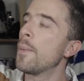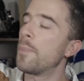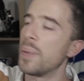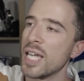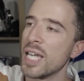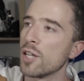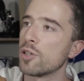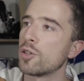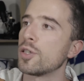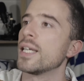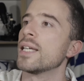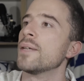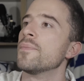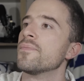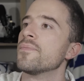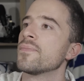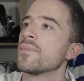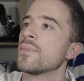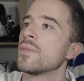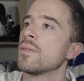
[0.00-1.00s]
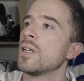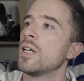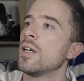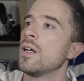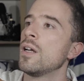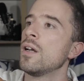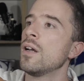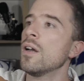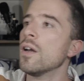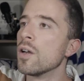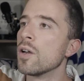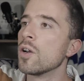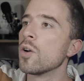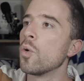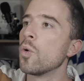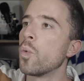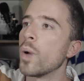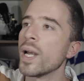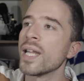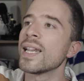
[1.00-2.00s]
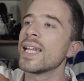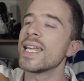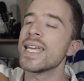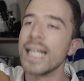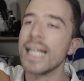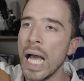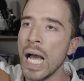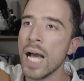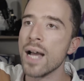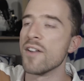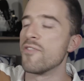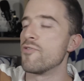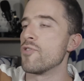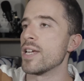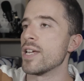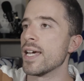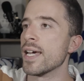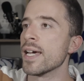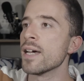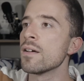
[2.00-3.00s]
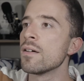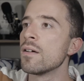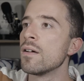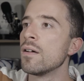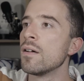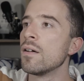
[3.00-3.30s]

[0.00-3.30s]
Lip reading: PSG. Win League 1 every year.